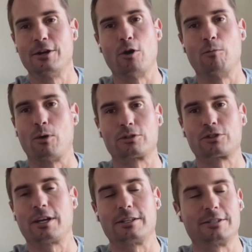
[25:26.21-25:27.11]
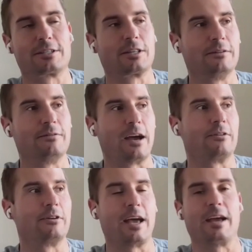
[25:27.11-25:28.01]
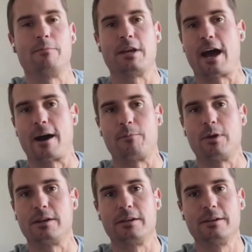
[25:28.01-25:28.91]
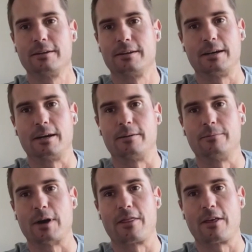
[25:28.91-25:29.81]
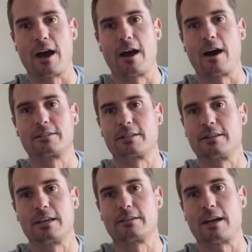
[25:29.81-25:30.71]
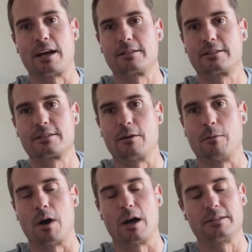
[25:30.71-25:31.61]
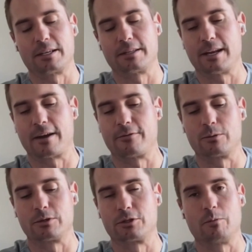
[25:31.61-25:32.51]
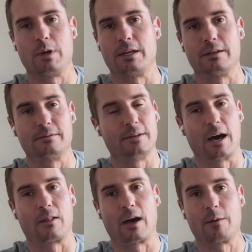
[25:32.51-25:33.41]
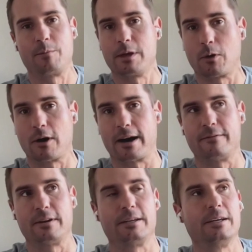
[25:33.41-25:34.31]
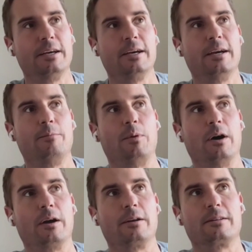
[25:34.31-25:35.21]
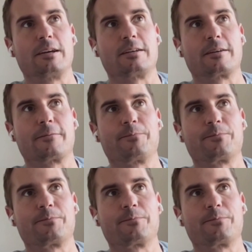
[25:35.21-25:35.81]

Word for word: No bullshit, just live every day and be happy. I honestly think that's the mindset that everyone should be in. Not a lot of people have it, but like